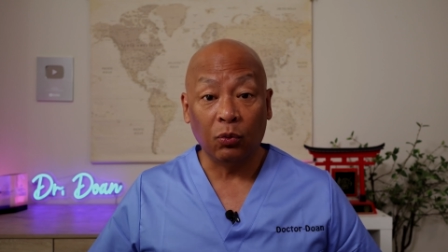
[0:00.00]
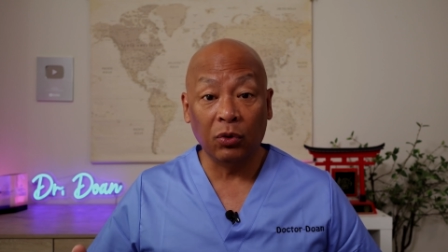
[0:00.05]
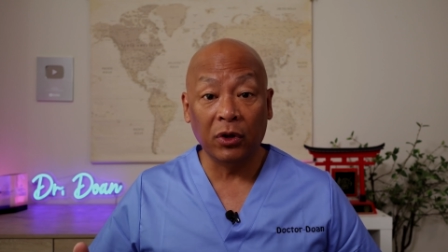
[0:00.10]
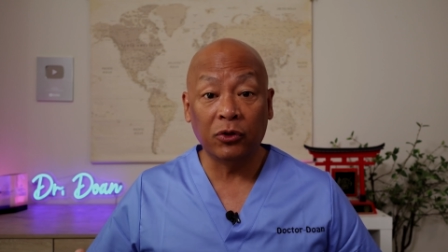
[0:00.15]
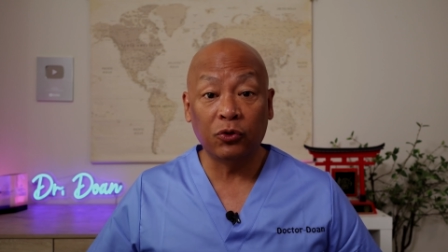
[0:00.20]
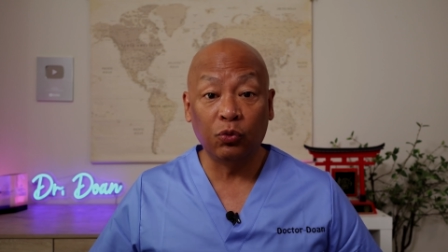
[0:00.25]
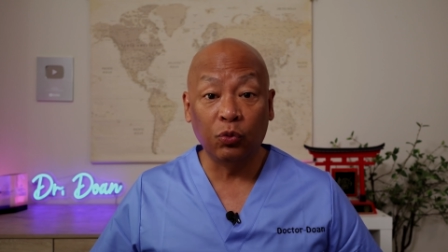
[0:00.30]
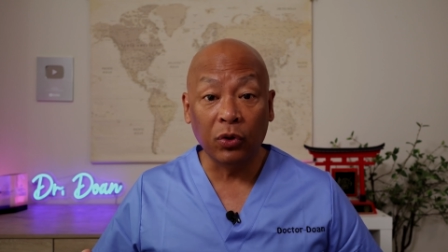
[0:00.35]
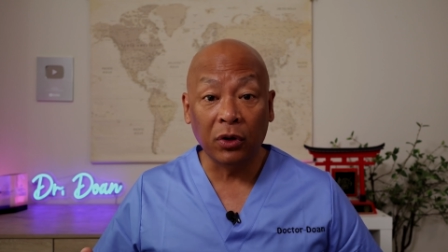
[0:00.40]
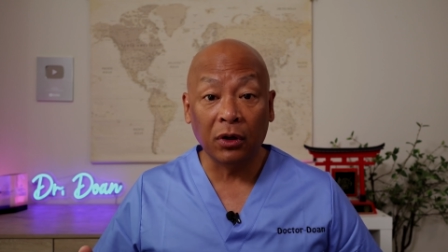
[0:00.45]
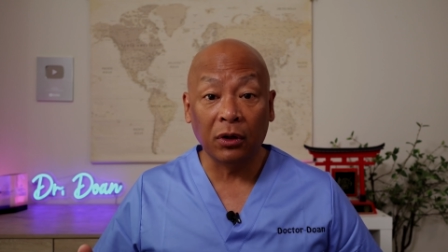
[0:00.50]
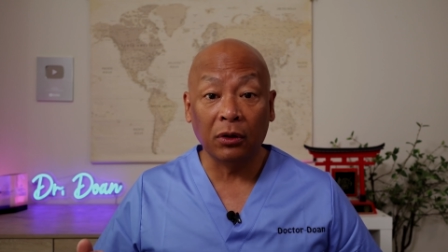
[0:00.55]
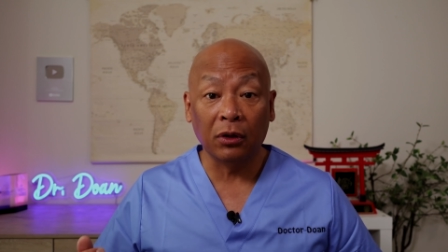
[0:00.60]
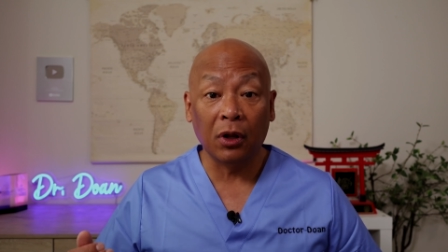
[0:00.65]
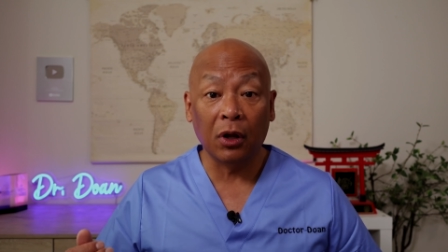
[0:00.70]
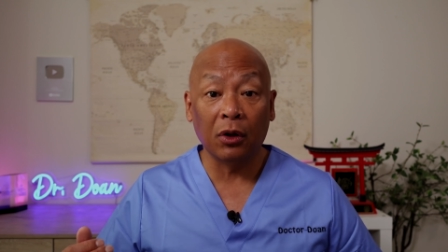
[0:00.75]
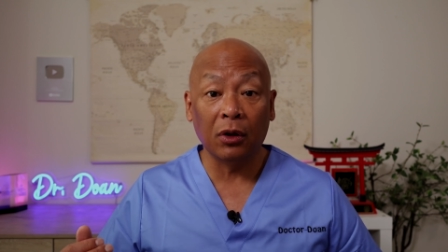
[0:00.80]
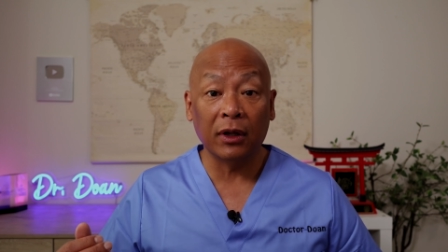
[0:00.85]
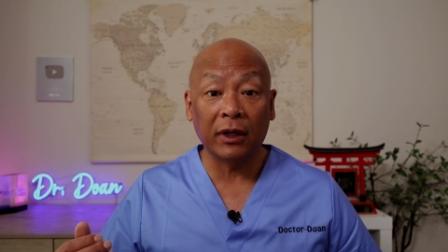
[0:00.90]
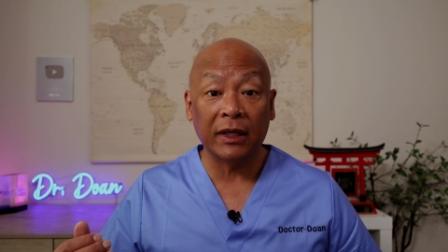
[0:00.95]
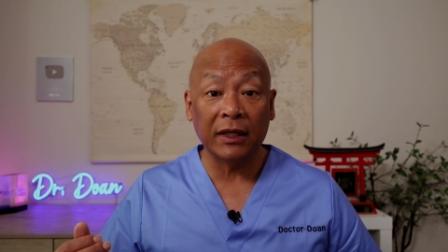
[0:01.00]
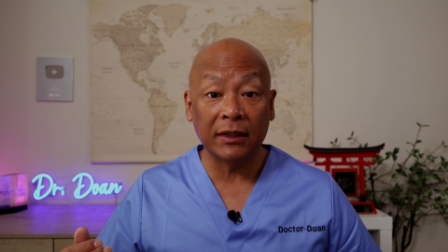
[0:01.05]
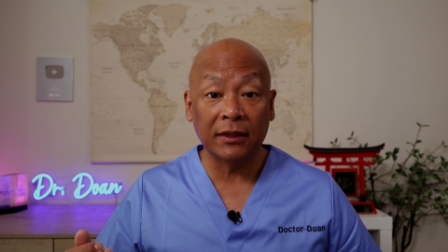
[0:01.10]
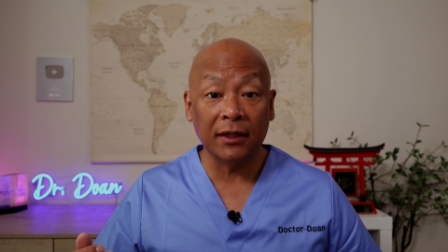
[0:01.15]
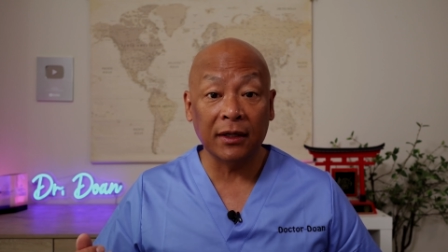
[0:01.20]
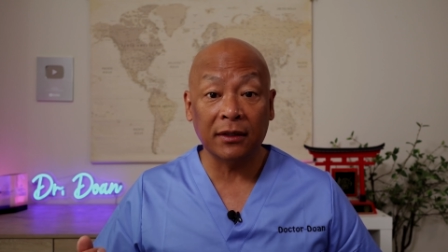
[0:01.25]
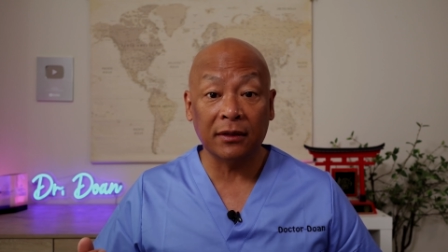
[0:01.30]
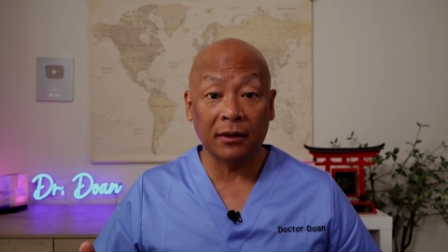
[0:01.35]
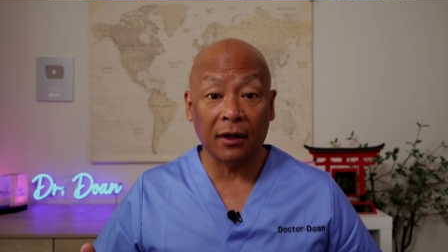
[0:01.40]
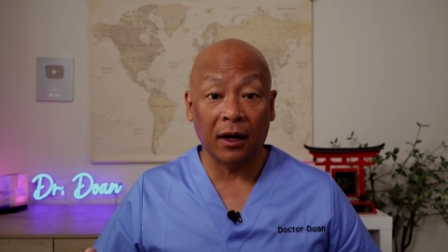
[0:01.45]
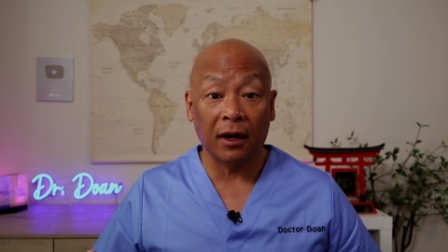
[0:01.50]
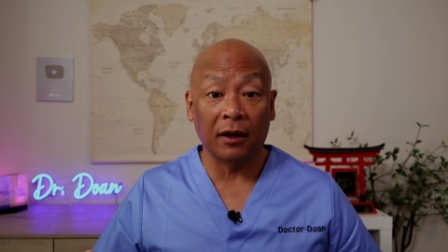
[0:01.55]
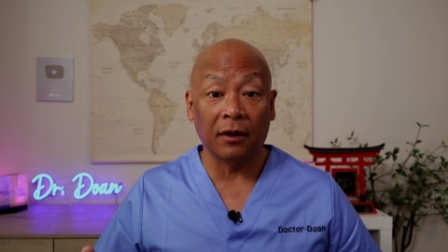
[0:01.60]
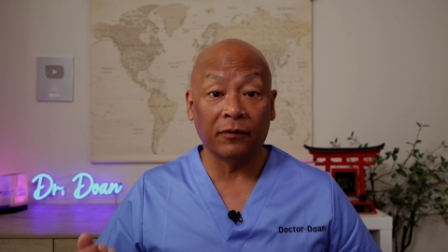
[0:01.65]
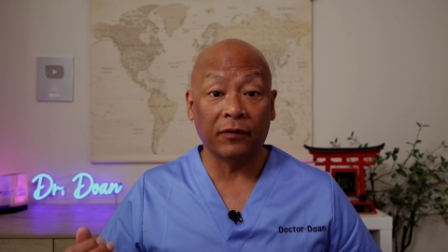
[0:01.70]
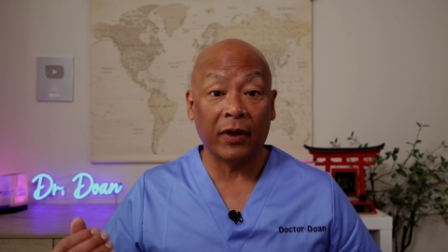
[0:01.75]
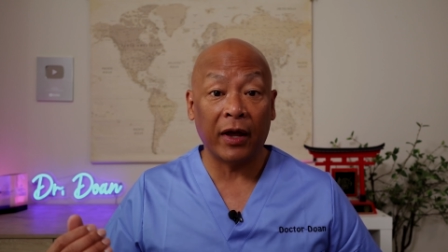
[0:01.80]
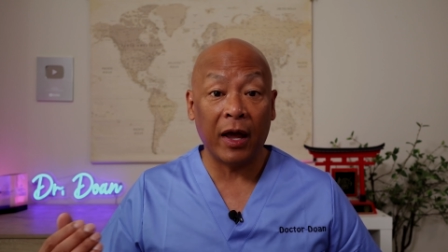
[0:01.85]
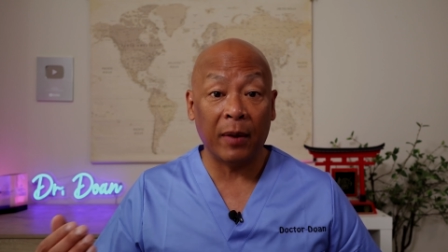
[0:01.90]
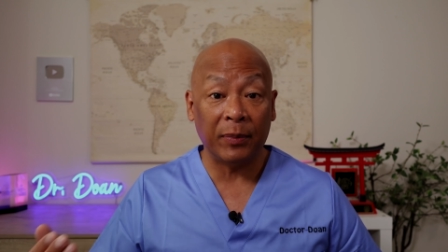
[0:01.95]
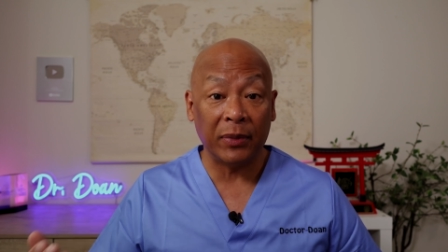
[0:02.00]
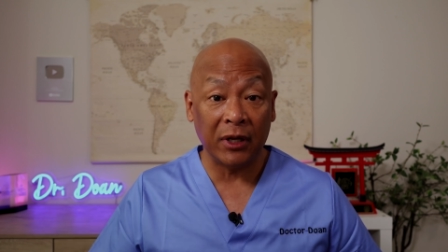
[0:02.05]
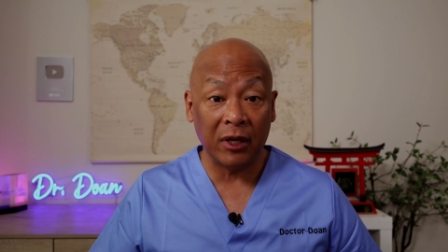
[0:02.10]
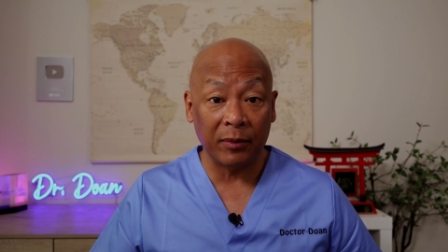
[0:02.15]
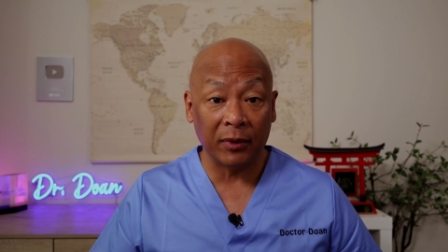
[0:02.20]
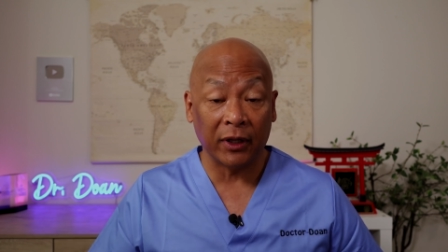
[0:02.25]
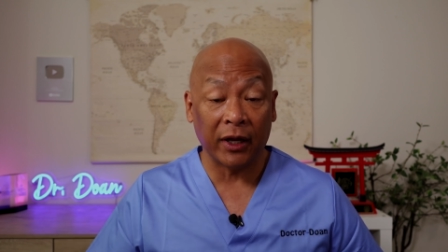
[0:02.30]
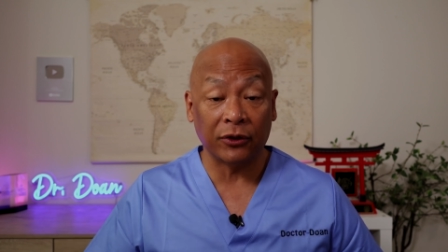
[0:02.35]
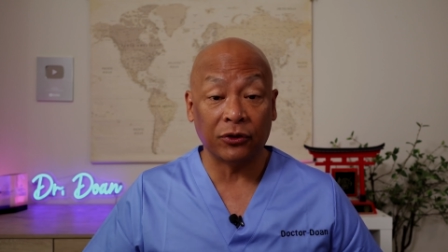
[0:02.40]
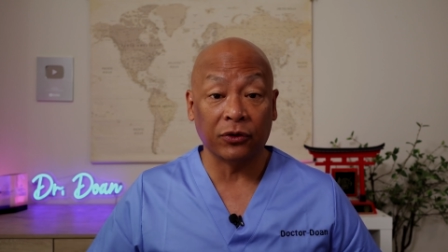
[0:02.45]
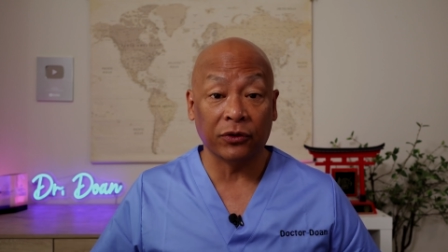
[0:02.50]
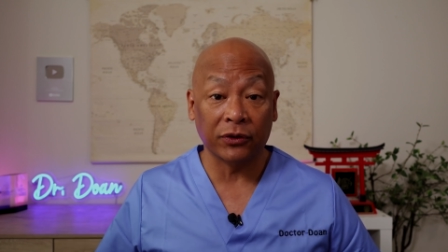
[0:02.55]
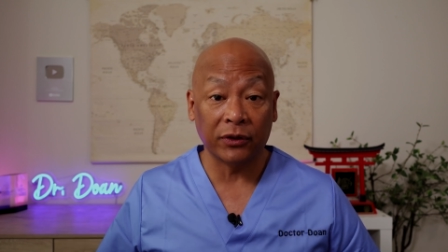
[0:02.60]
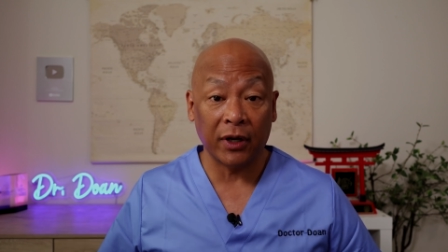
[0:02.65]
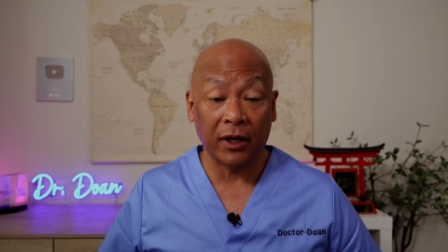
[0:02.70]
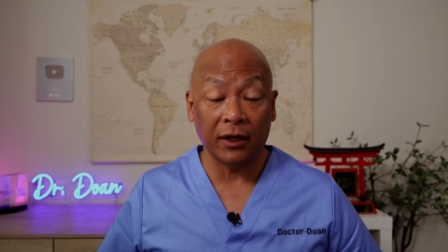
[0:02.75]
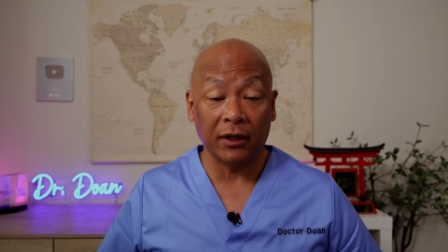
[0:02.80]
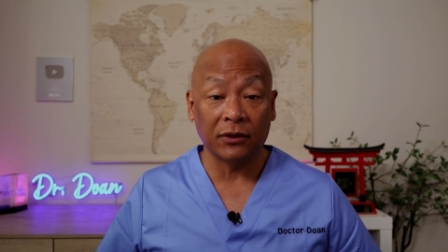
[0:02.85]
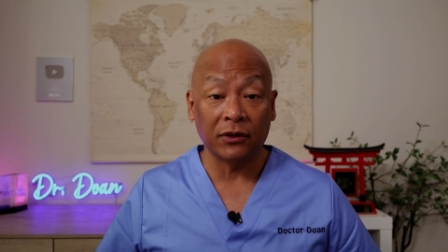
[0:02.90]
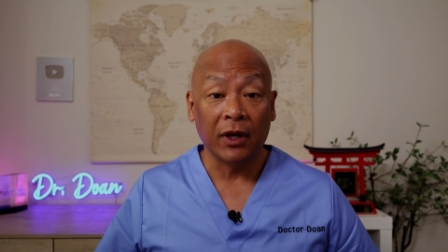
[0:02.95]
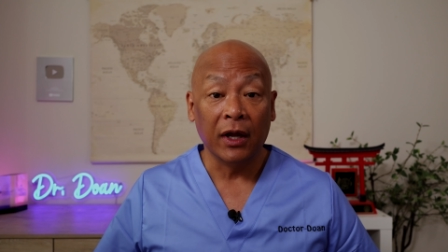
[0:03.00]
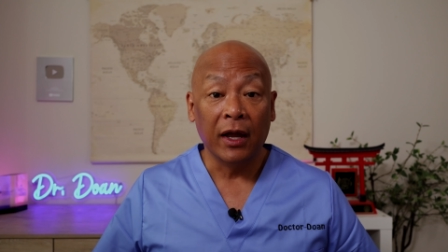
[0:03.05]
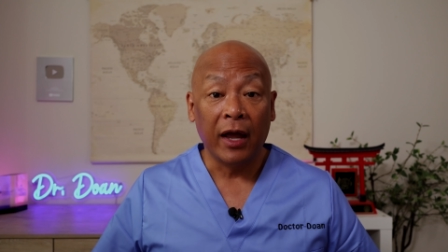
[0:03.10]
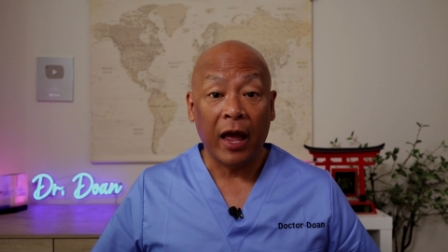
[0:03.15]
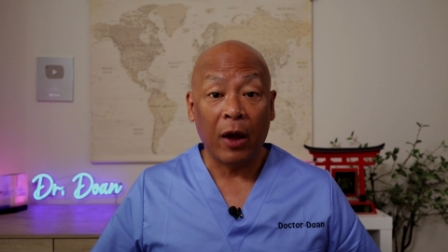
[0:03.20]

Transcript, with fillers: which will consist of epidemiological studies.